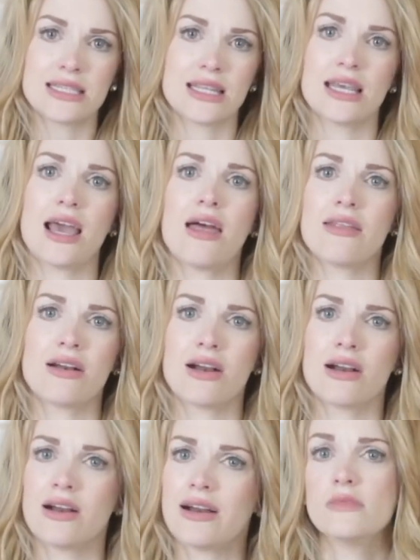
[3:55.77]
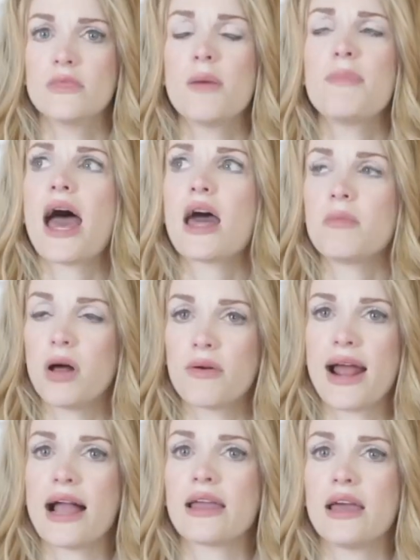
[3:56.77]
to the other, a paddleball
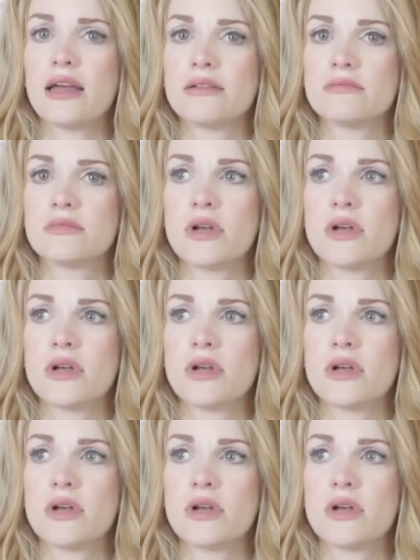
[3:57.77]
racket,